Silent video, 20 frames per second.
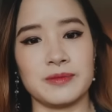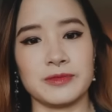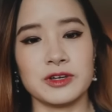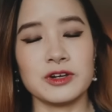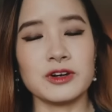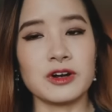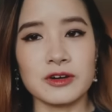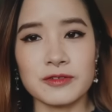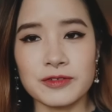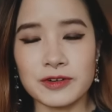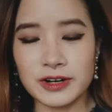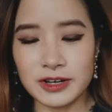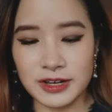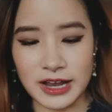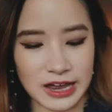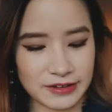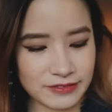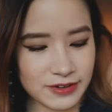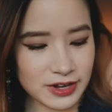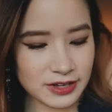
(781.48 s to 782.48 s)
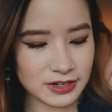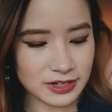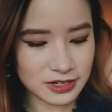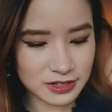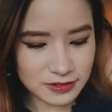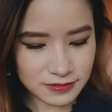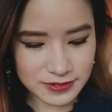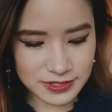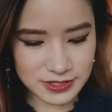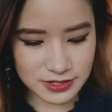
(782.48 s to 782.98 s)
you know, for the life I
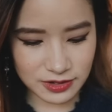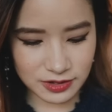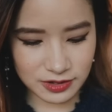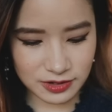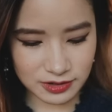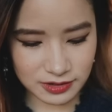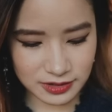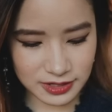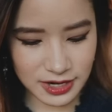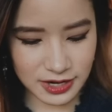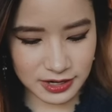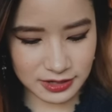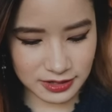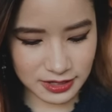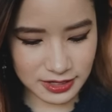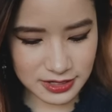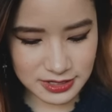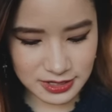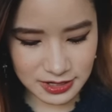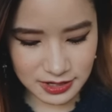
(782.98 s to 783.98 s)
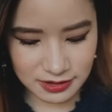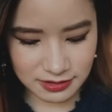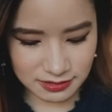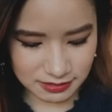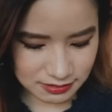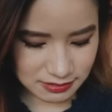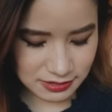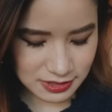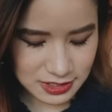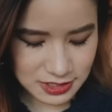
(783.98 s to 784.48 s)
live. So yeah, this
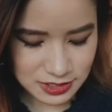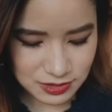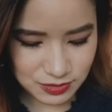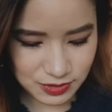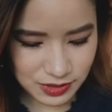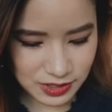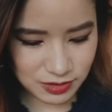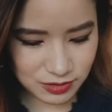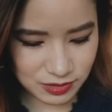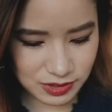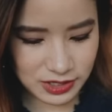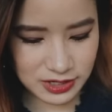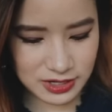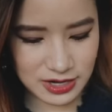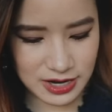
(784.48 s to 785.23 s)
is really, really